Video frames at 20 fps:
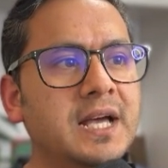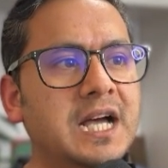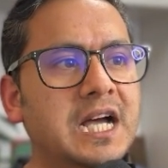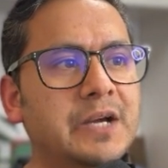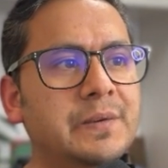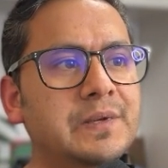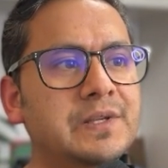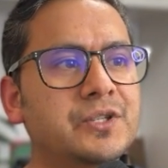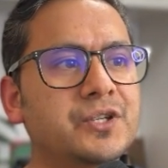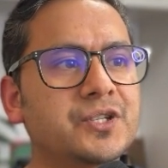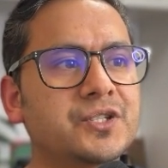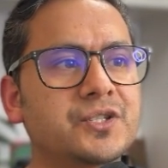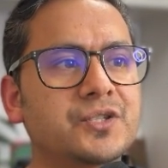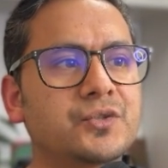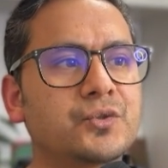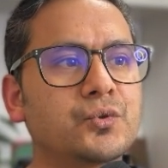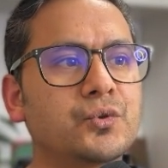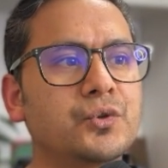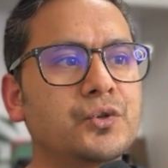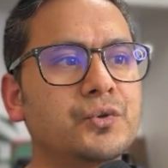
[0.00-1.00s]
I will just
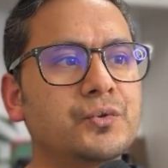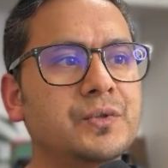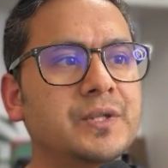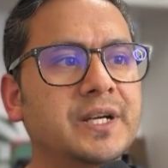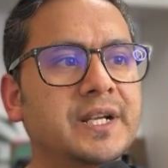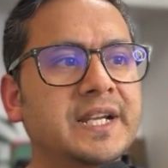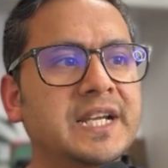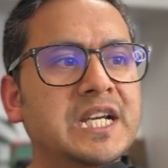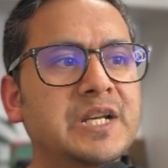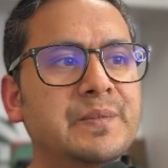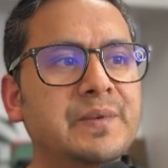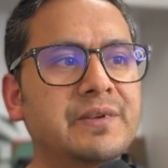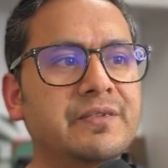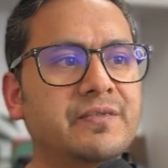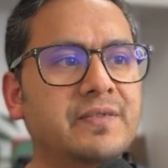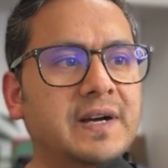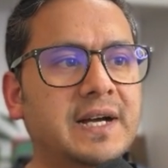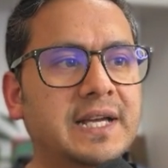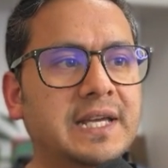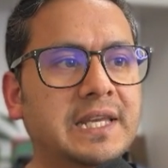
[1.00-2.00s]
show you the readme
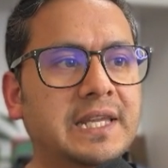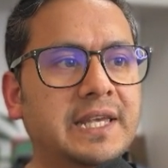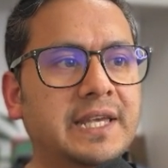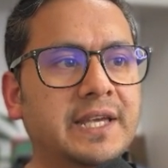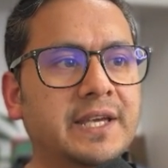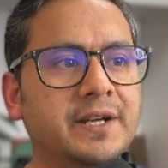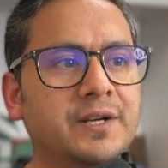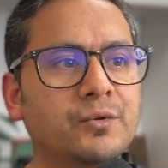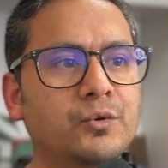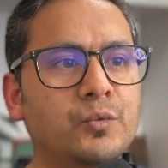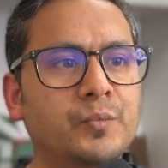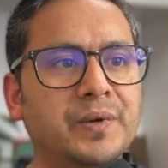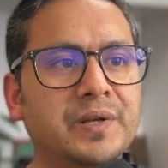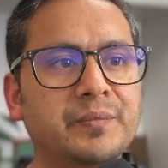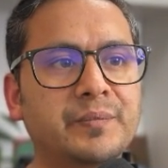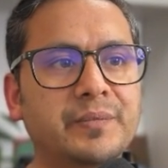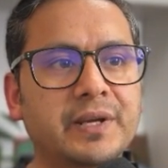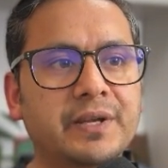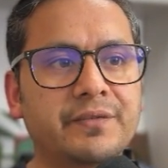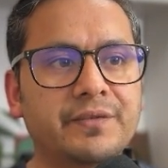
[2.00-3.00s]
file here, open
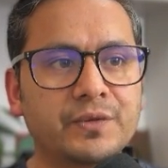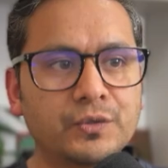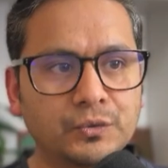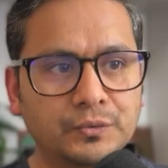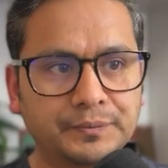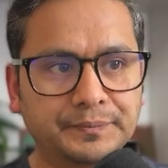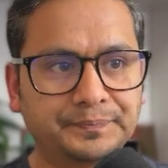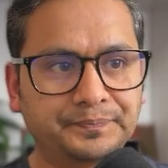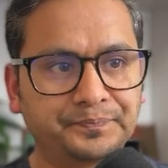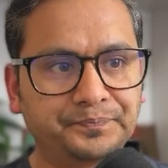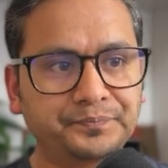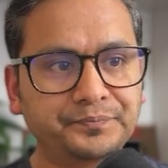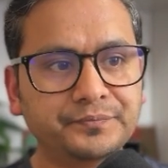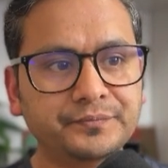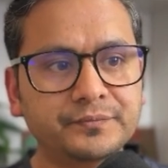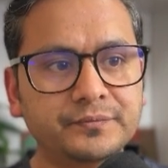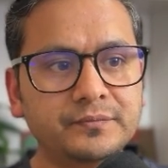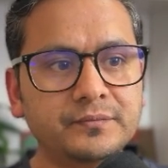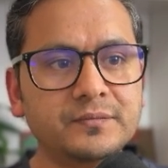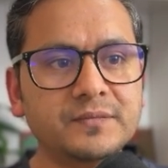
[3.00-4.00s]
preview.
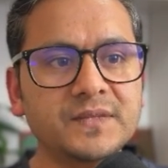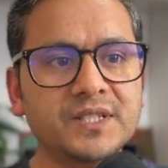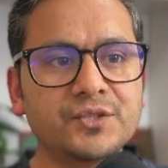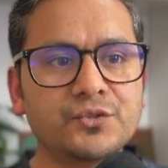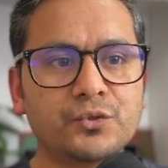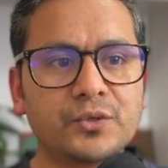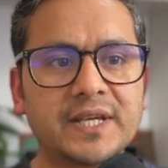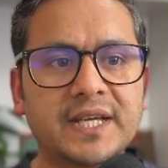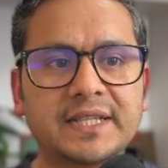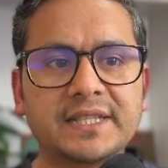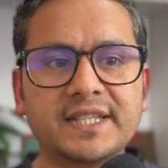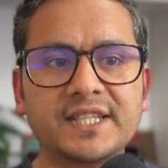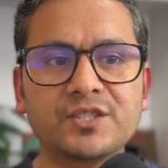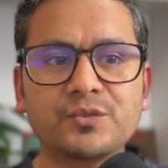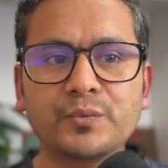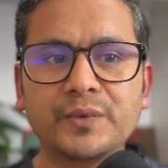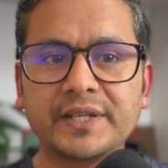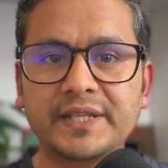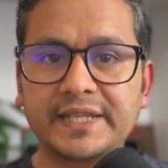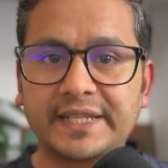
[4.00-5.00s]
So yeah, this
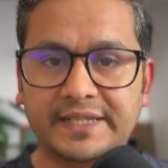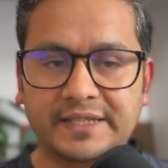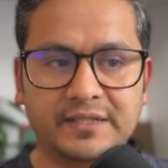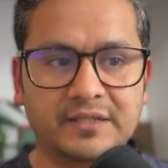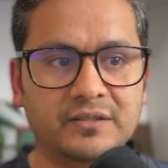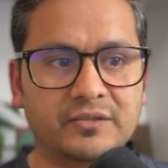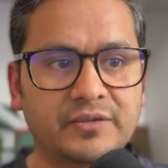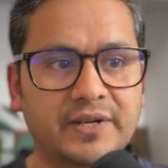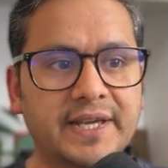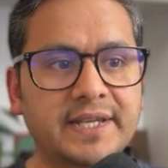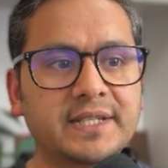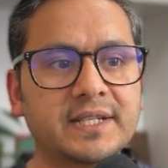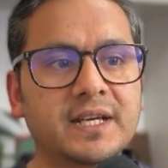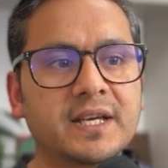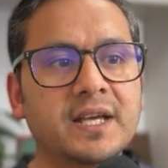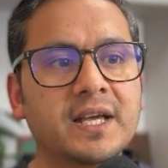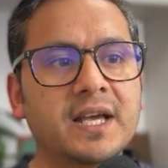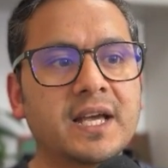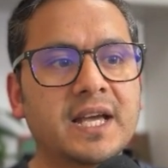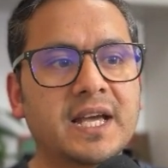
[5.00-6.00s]
we did, right?
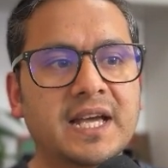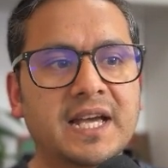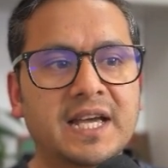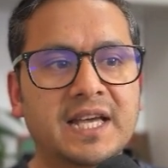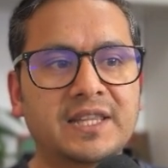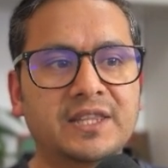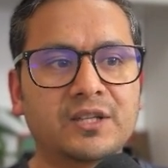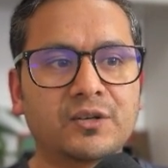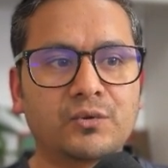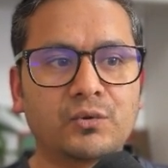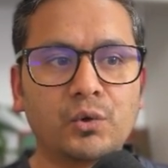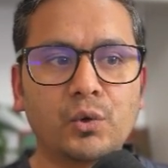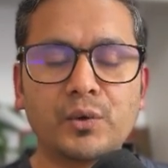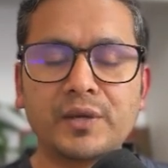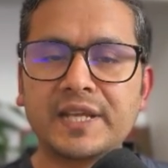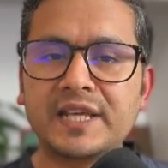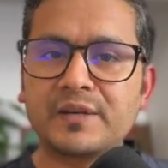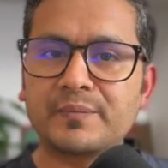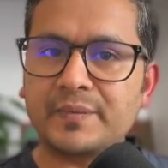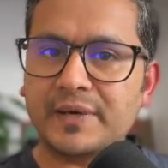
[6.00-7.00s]
And the
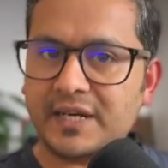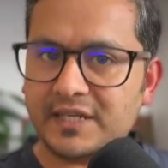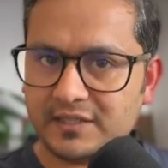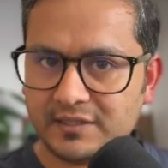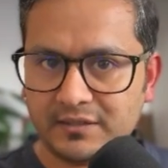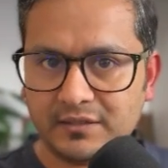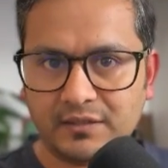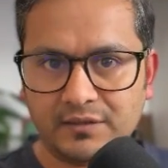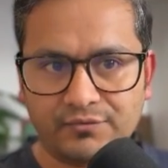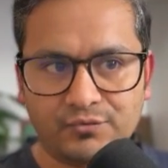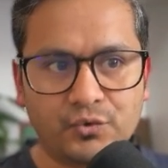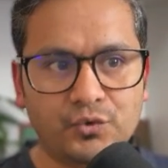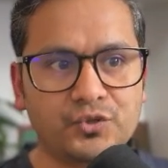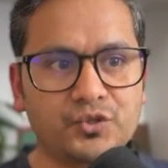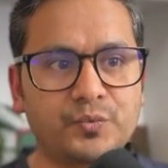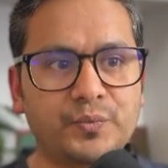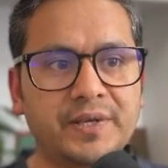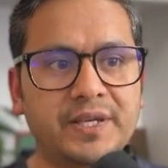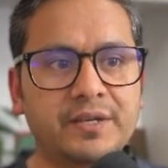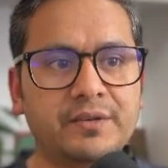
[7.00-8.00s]
cloning part, of
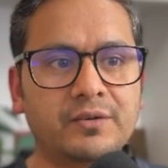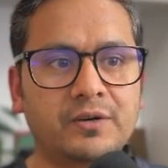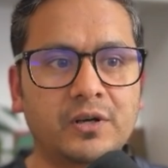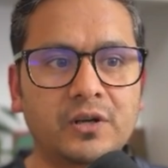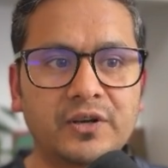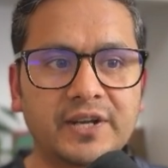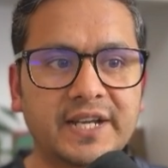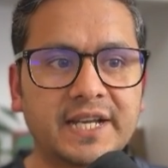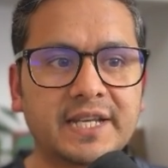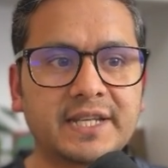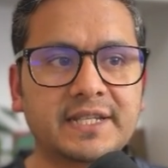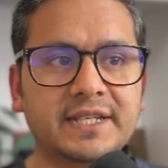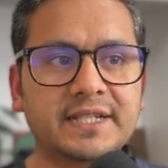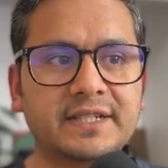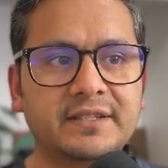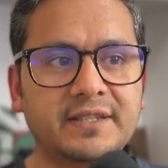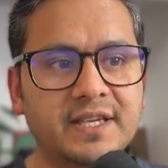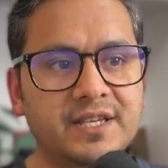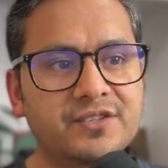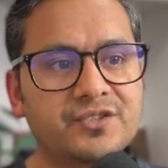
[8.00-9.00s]
course, we already
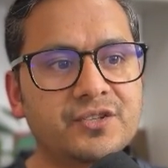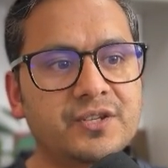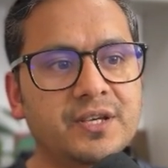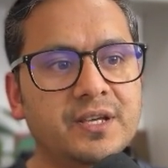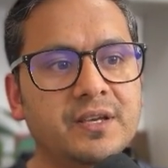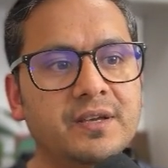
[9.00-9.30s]
did this.